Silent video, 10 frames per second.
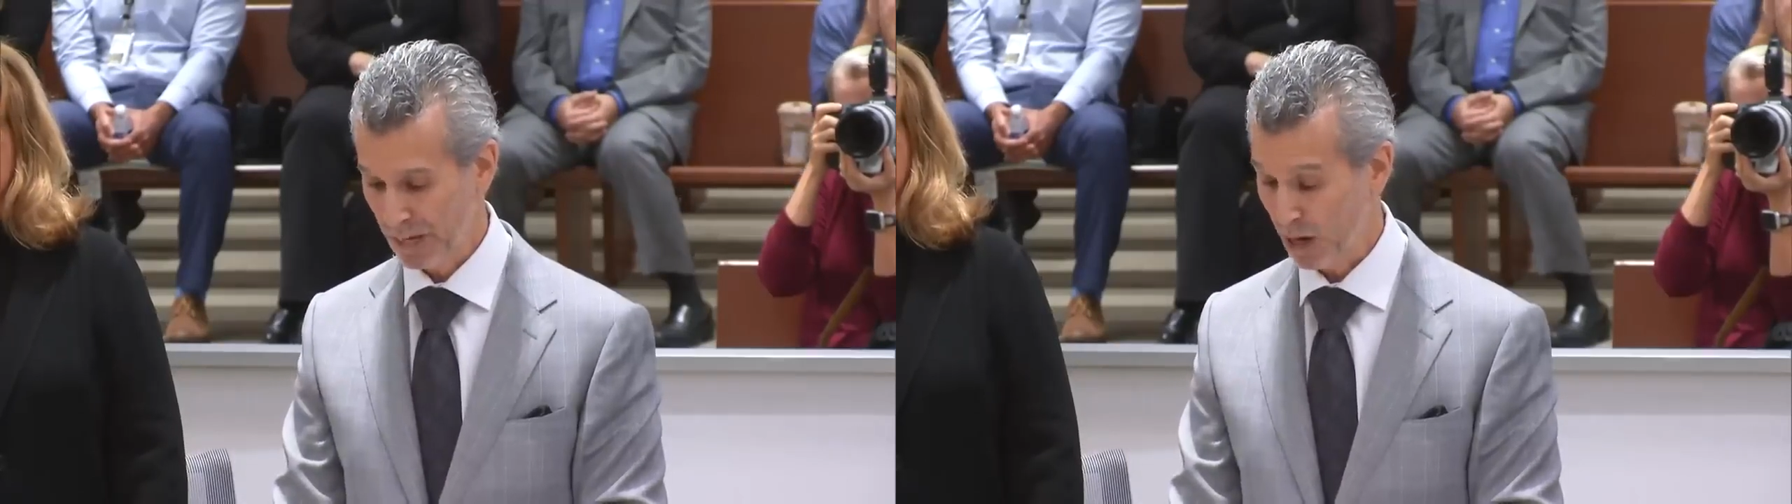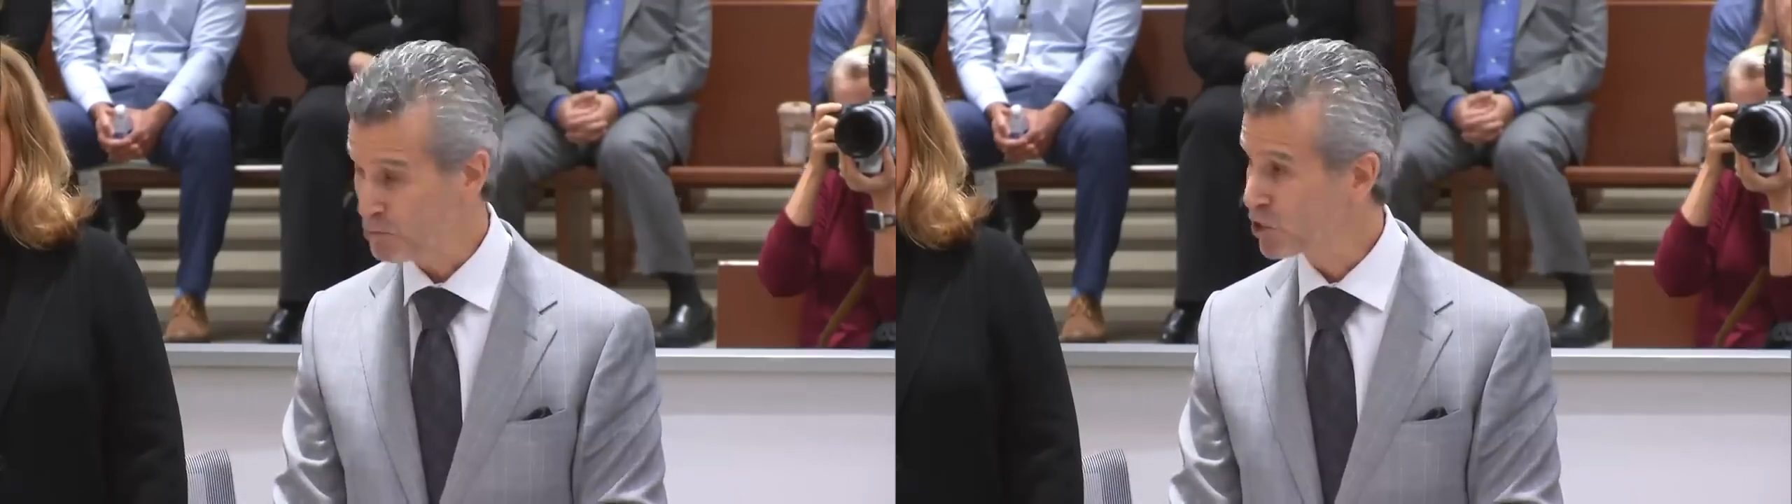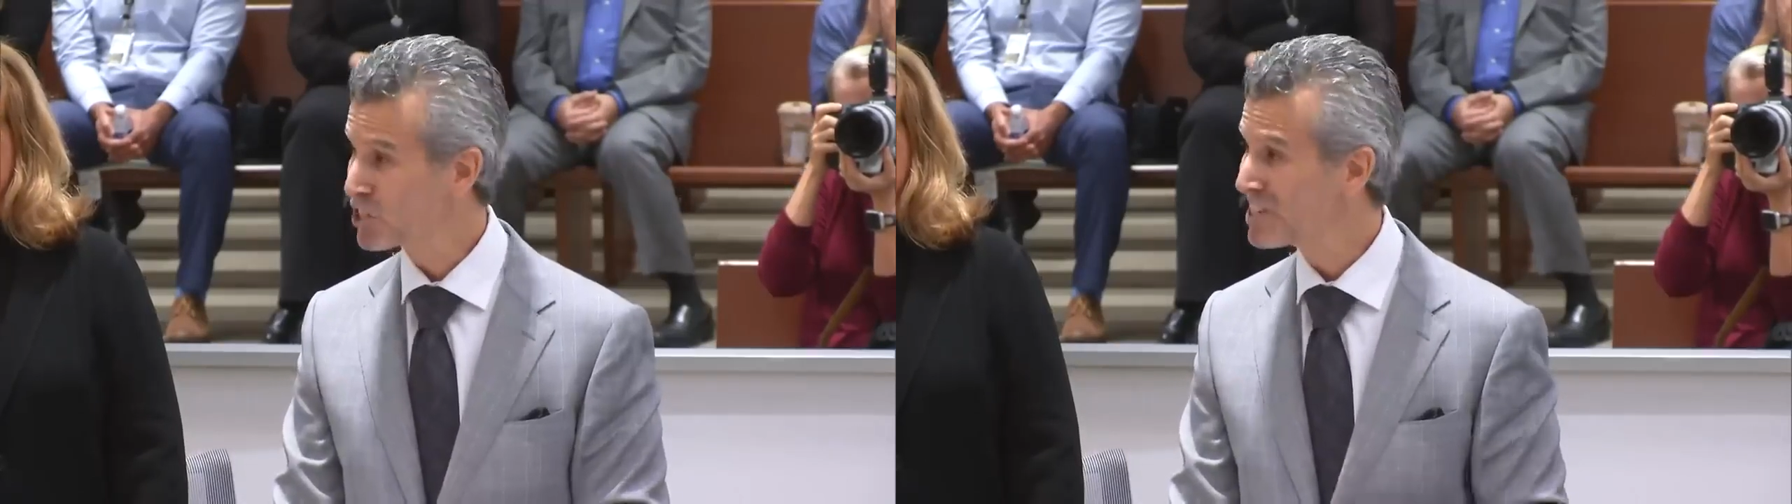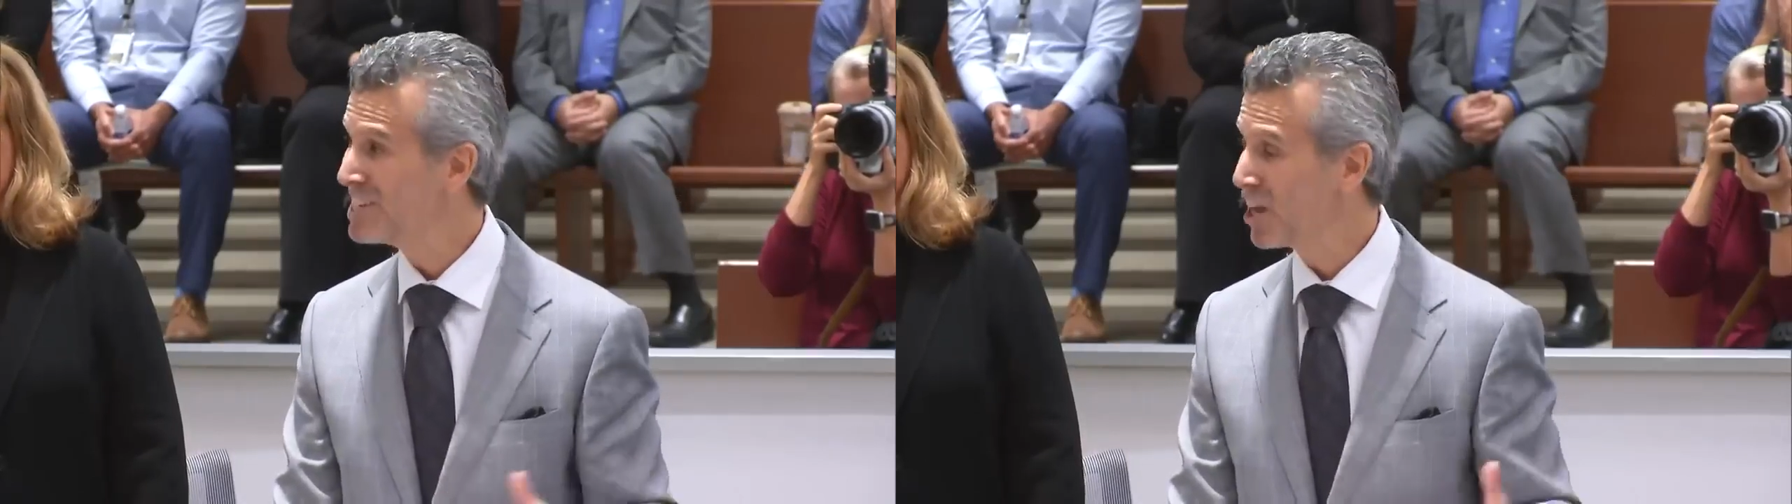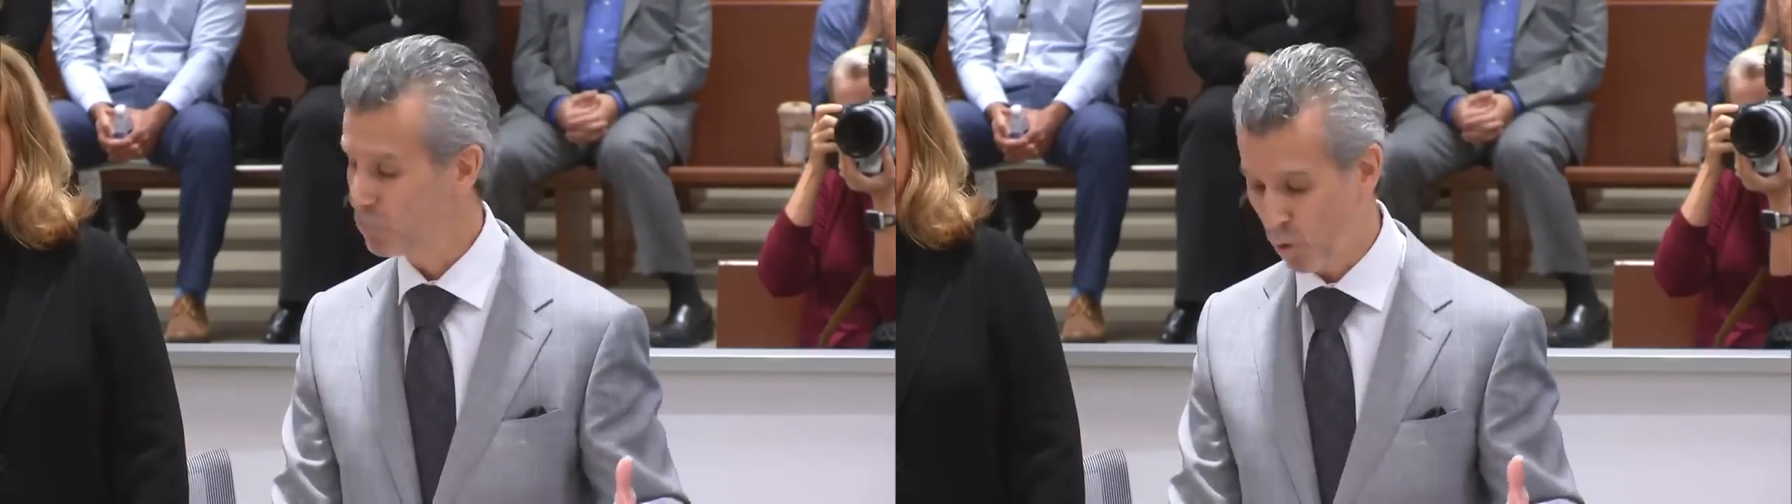I'm sure she's
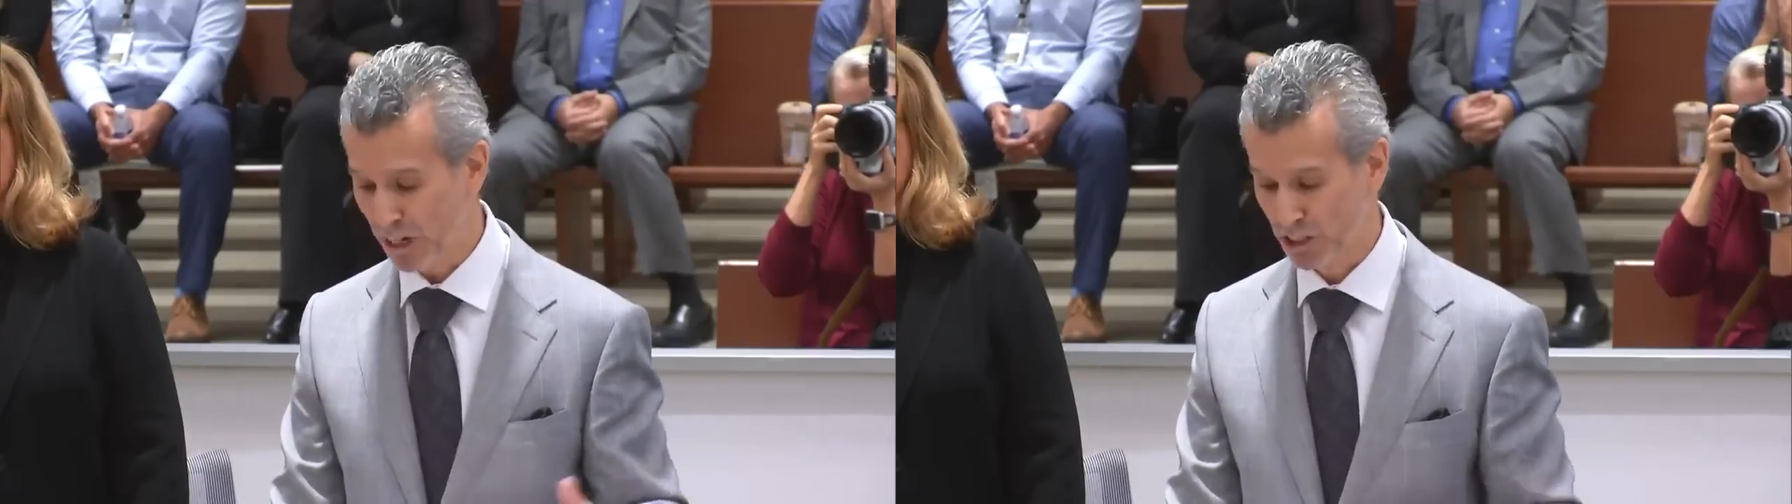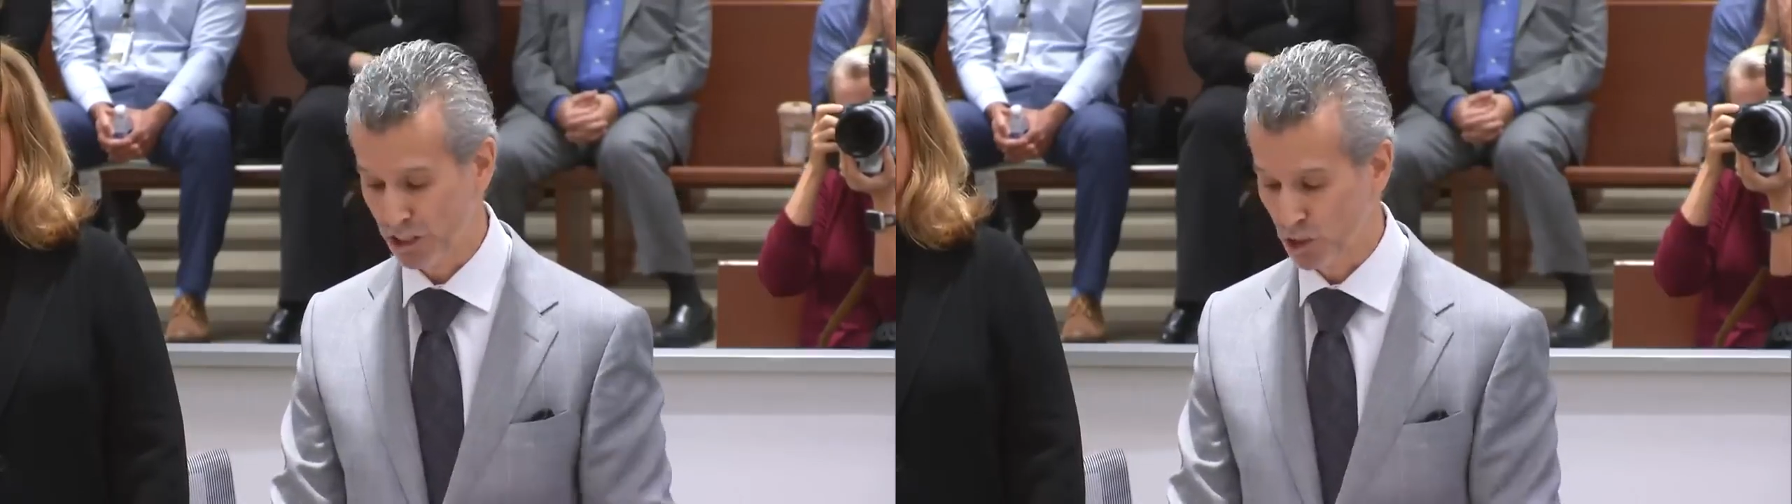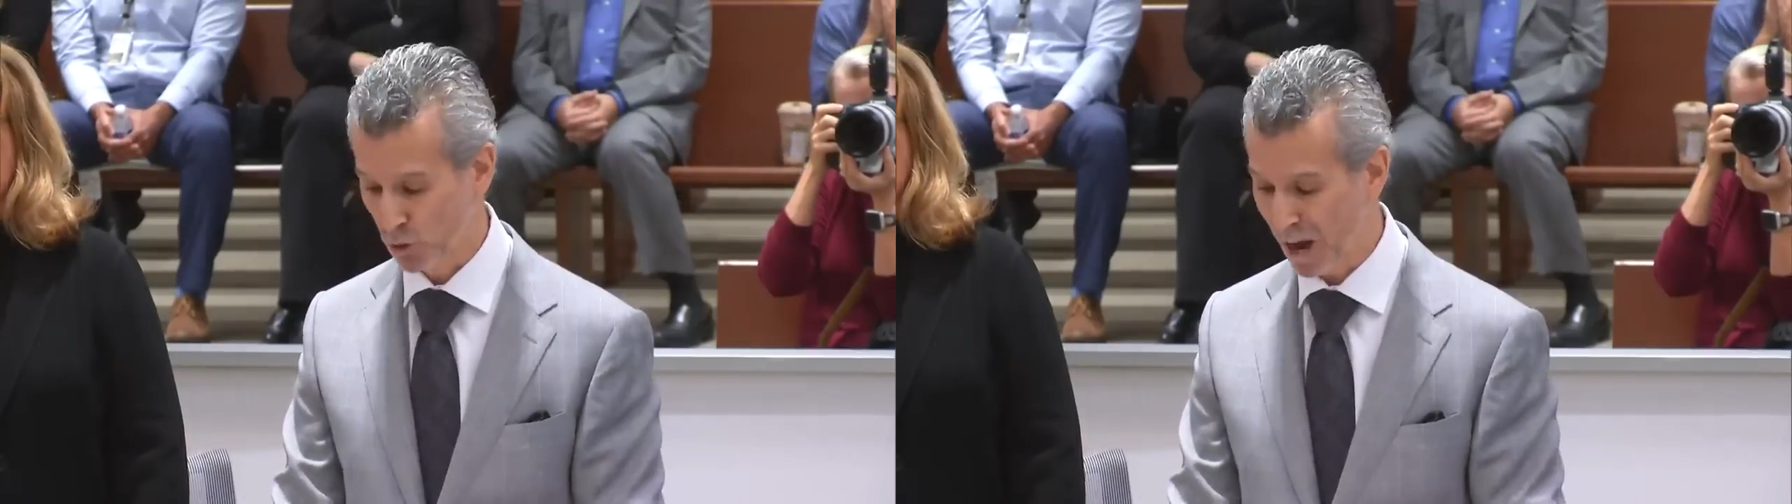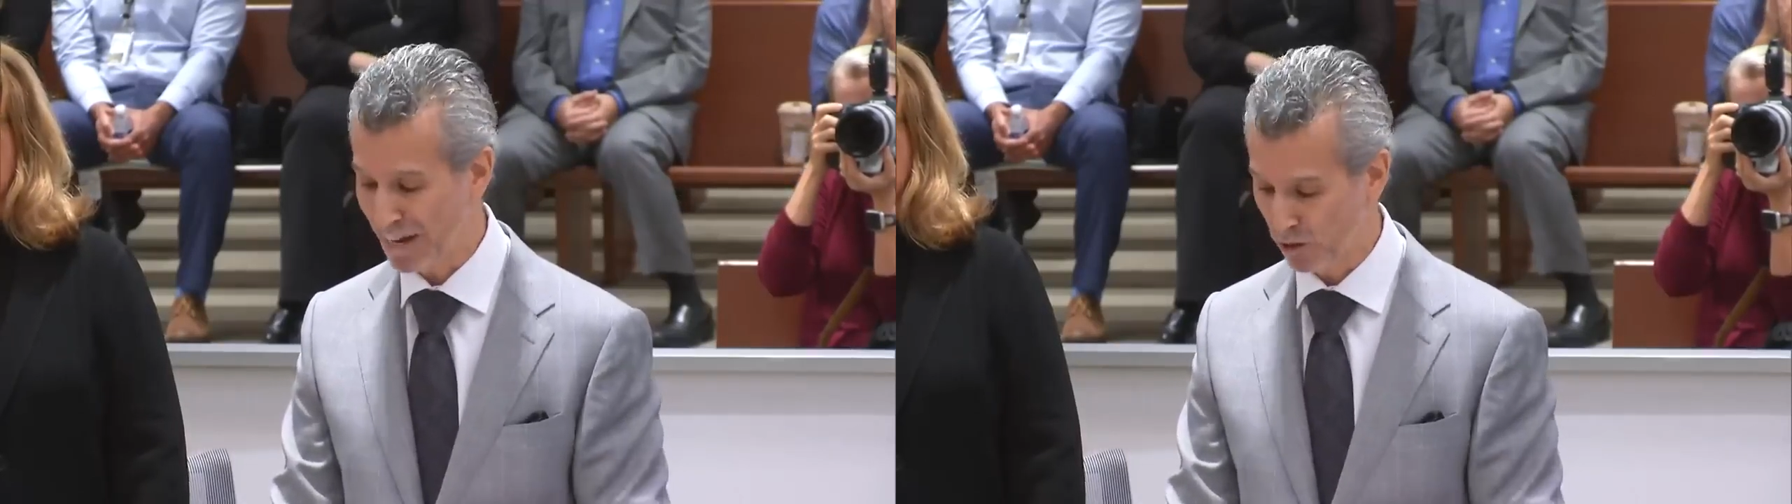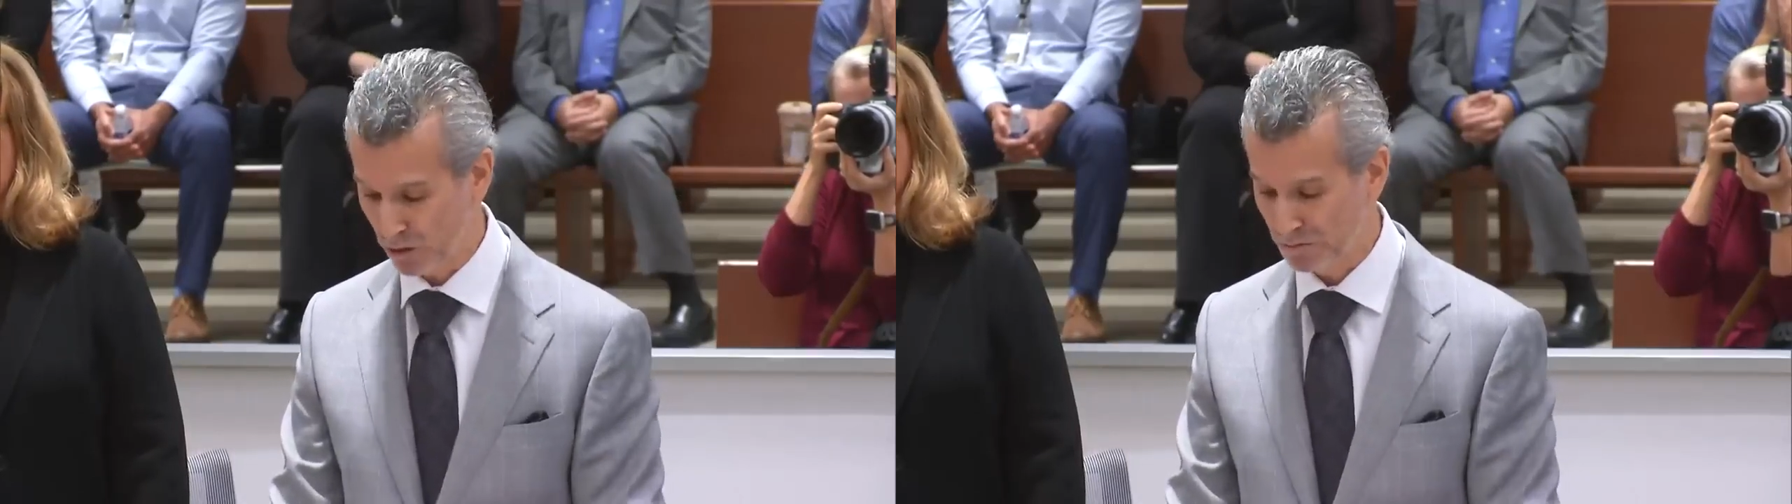not watched the
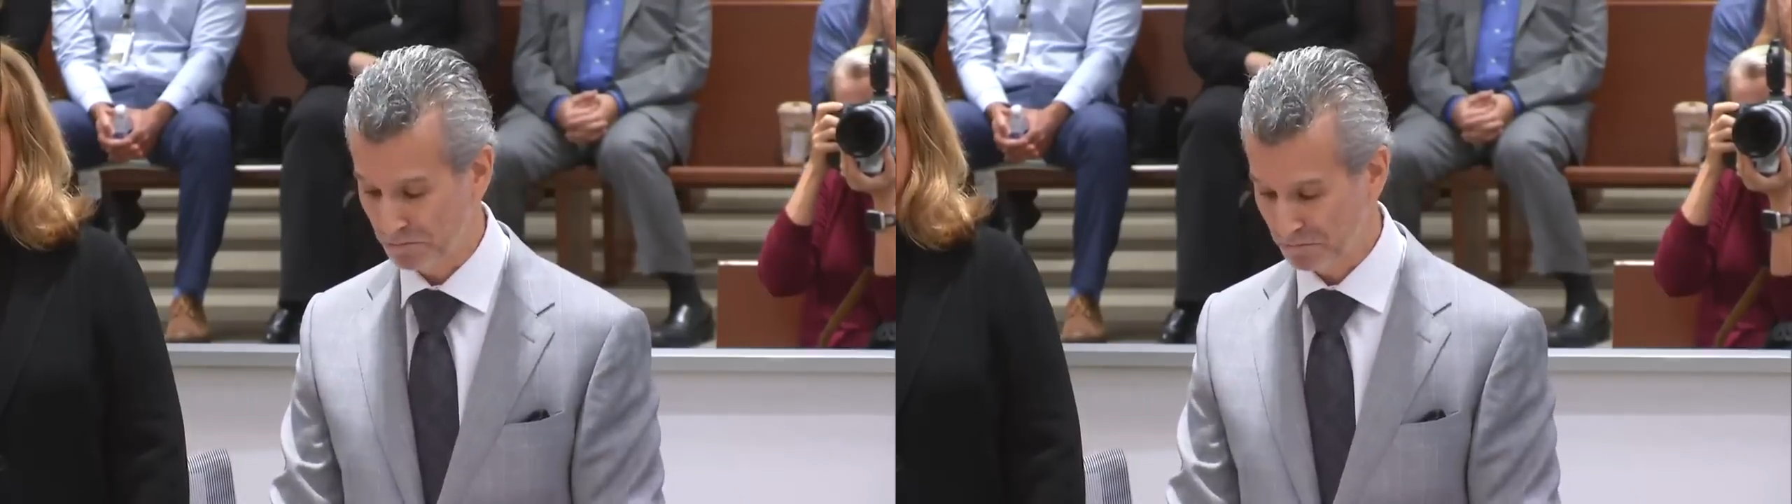trial.